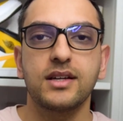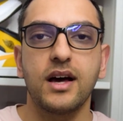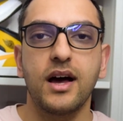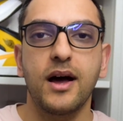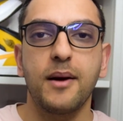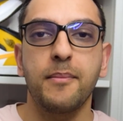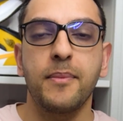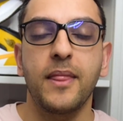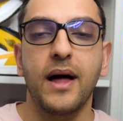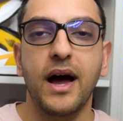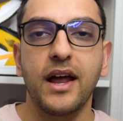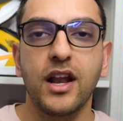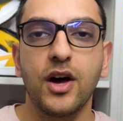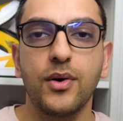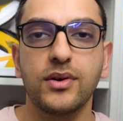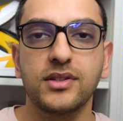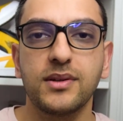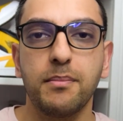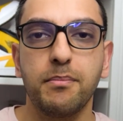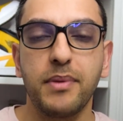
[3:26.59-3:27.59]
I
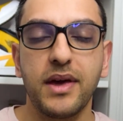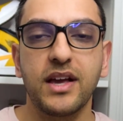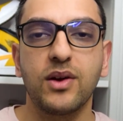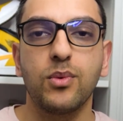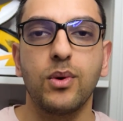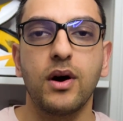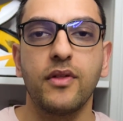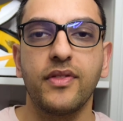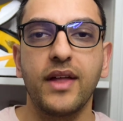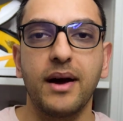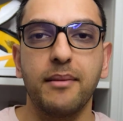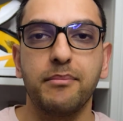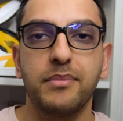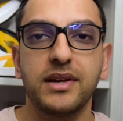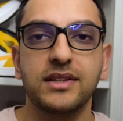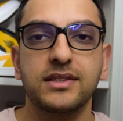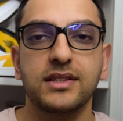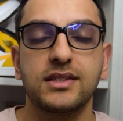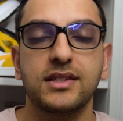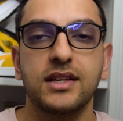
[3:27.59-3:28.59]
know it's a big one that
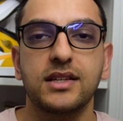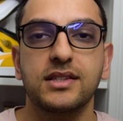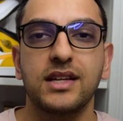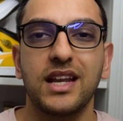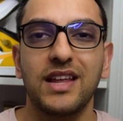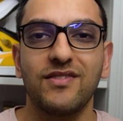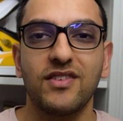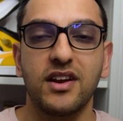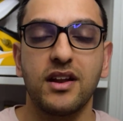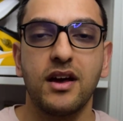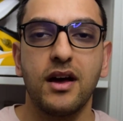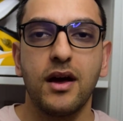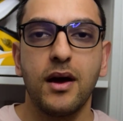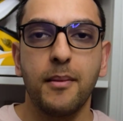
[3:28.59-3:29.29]
businesses and even